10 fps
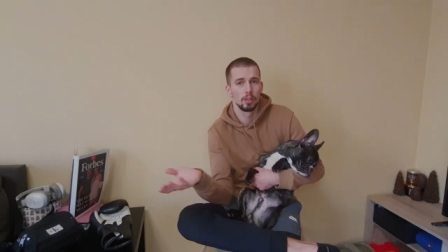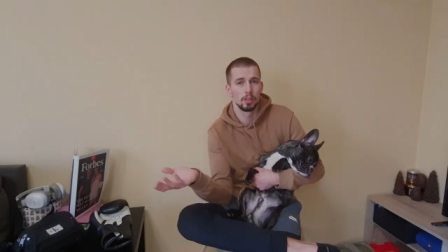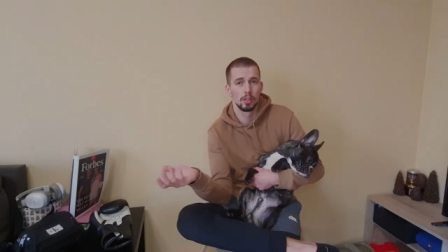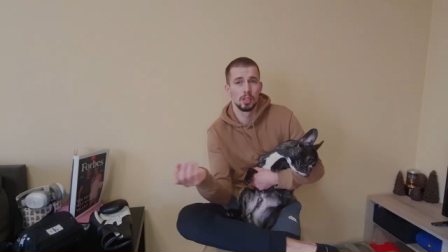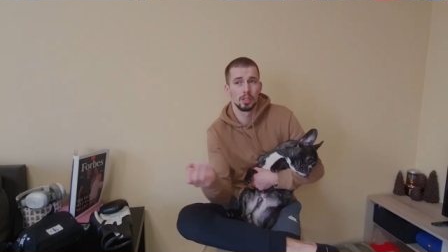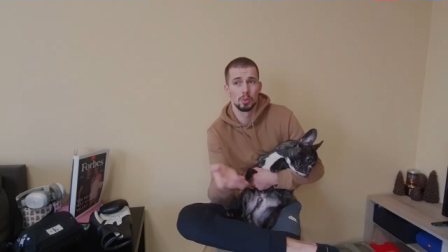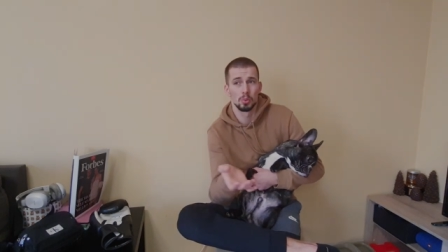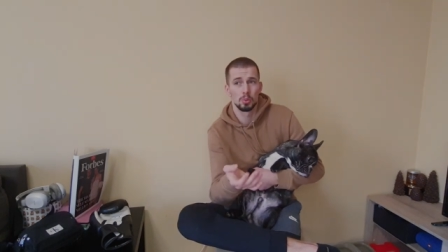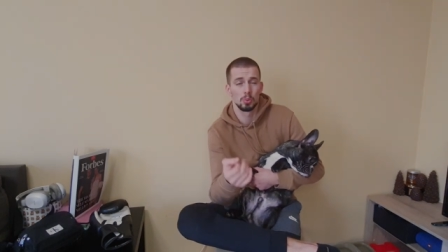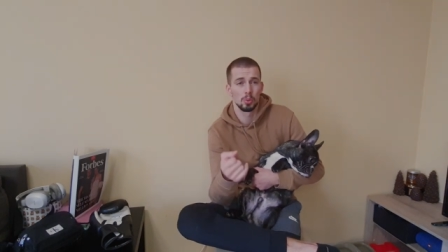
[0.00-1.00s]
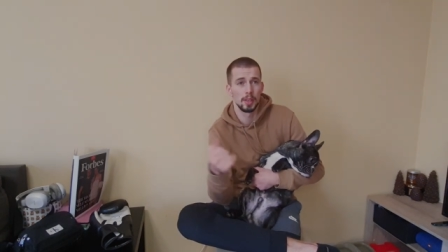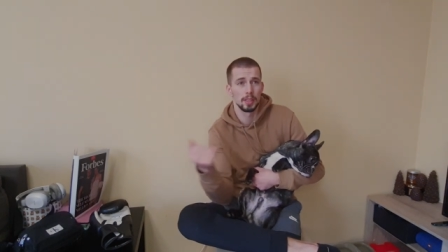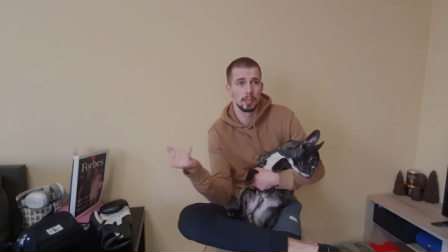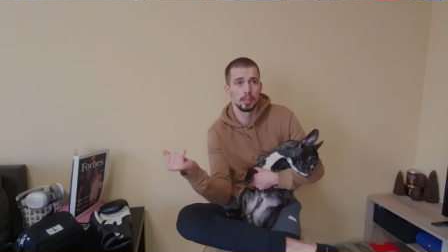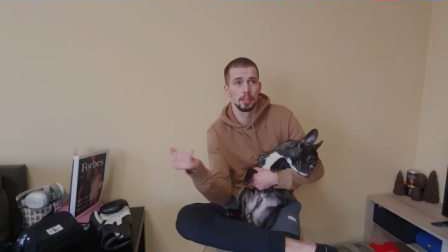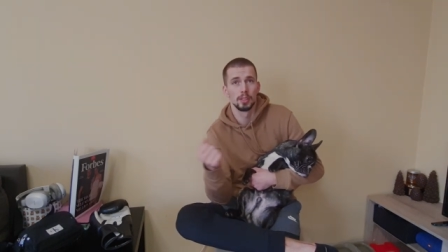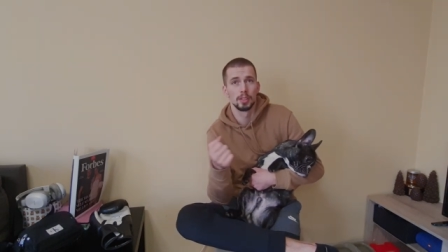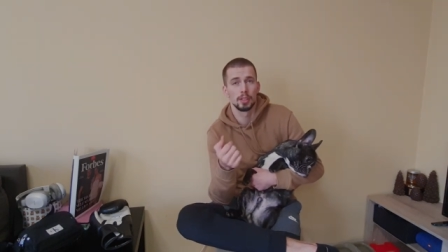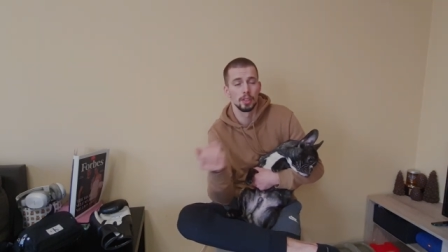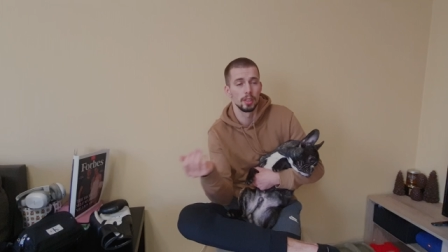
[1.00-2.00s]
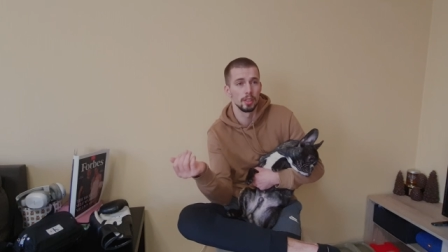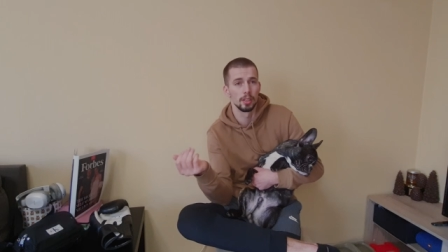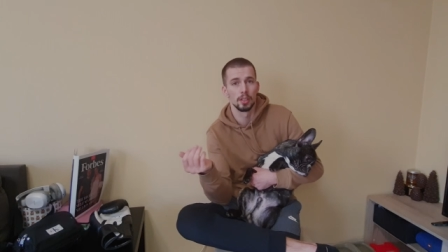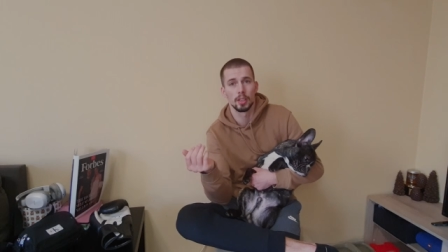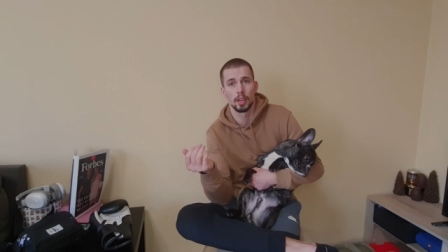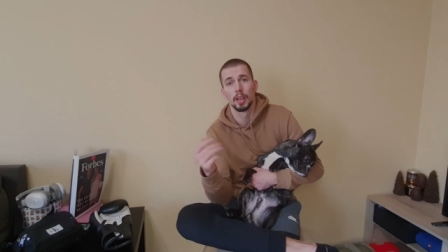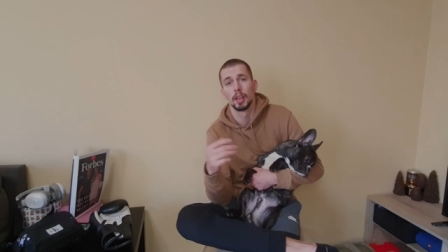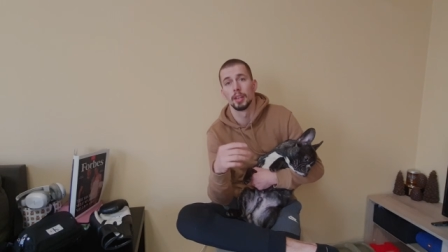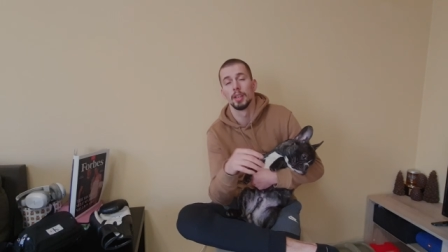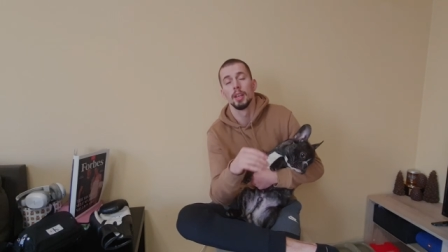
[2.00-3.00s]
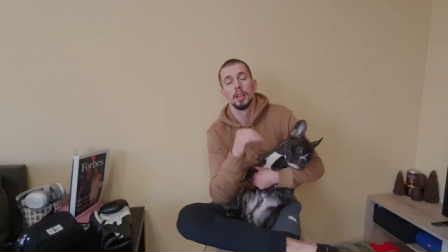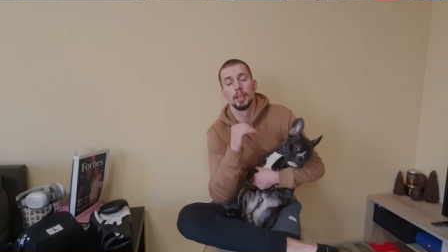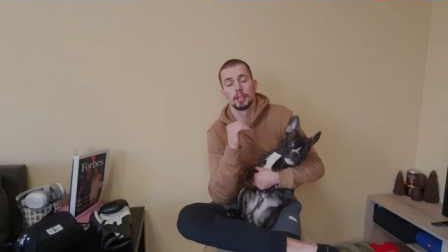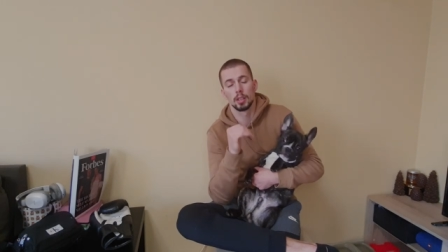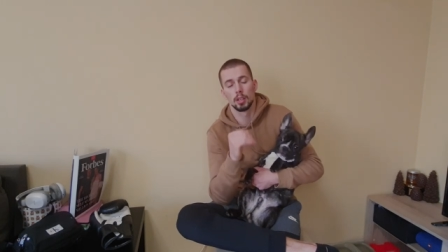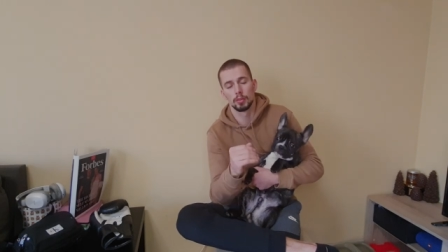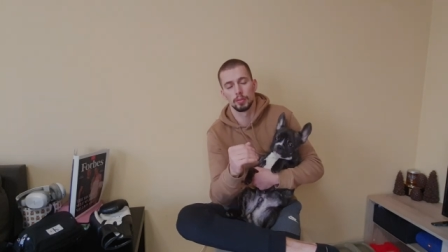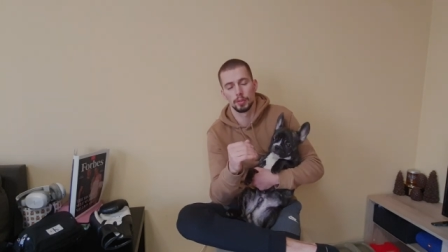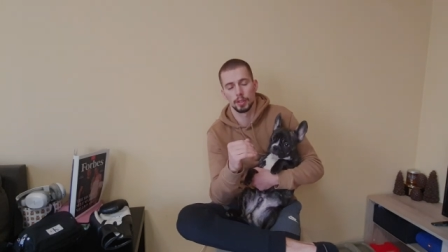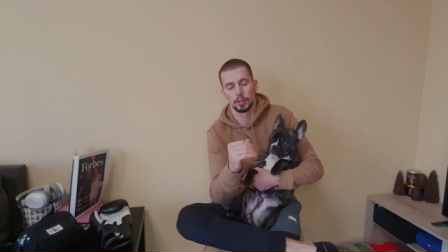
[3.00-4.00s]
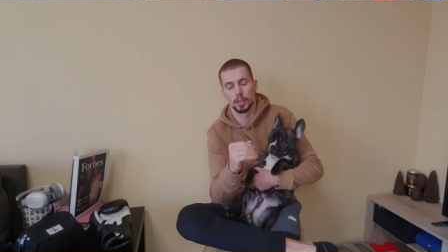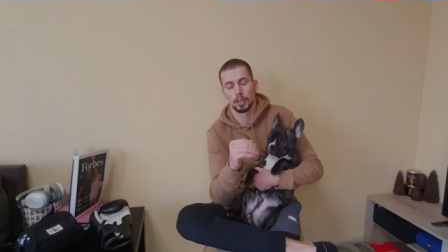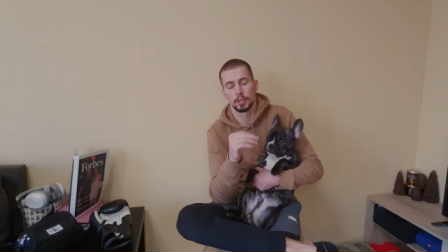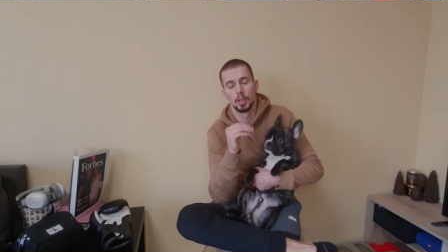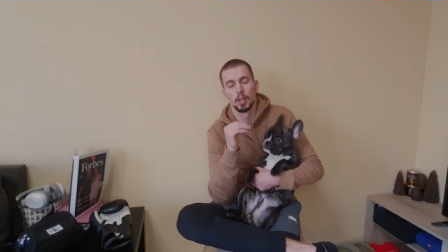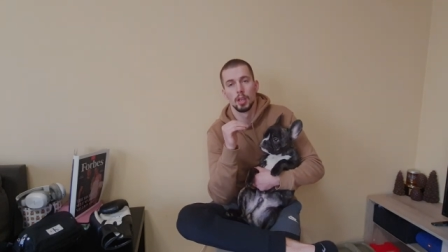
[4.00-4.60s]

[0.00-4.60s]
They're used to wrestling, kicking, and it's a lot of different guys.